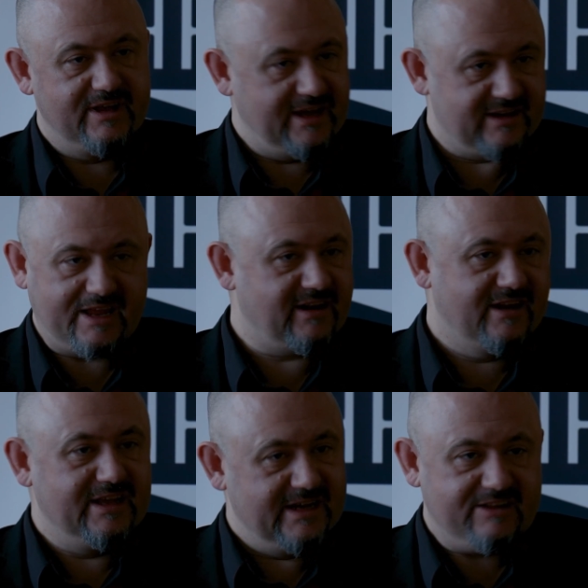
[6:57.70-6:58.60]
And
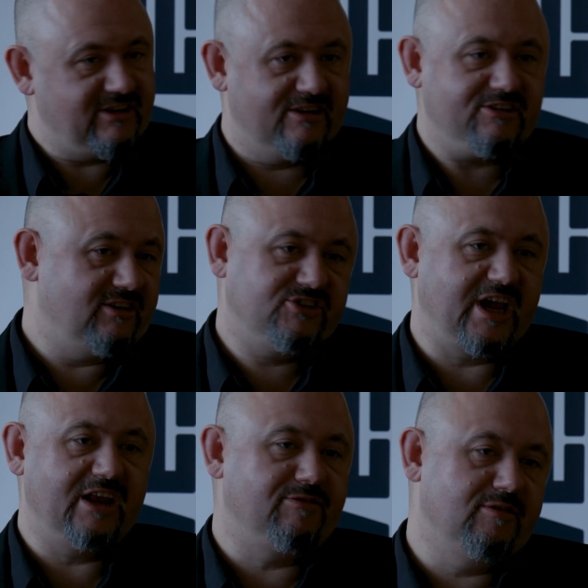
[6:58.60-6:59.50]
it's a
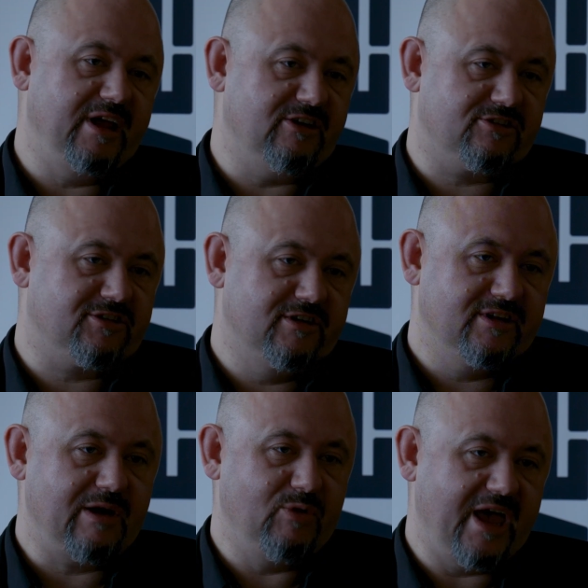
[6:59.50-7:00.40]
chain of events
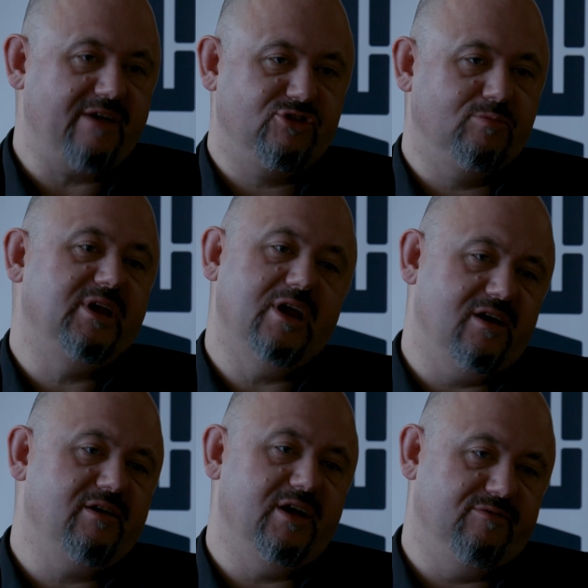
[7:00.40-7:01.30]
that we have to be
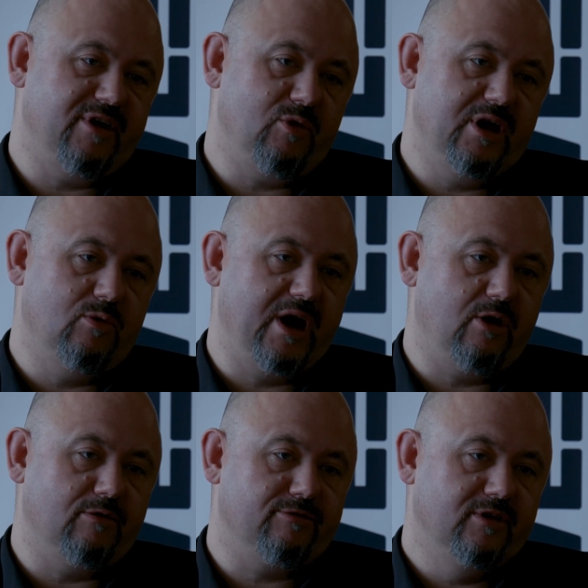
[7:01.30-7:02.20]
very aware
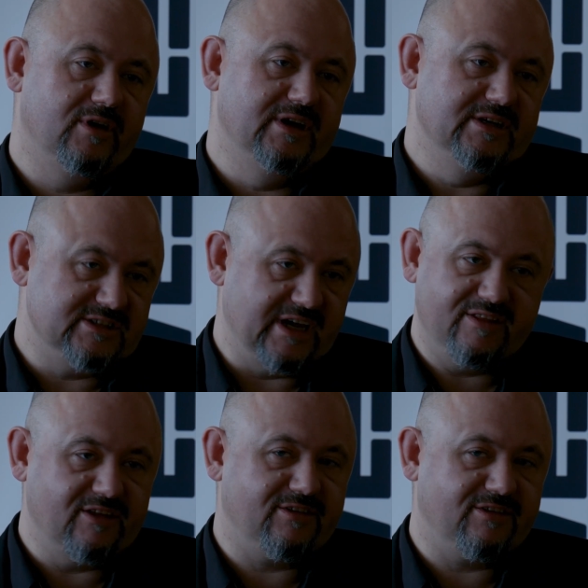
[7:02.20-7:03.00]
of, saying that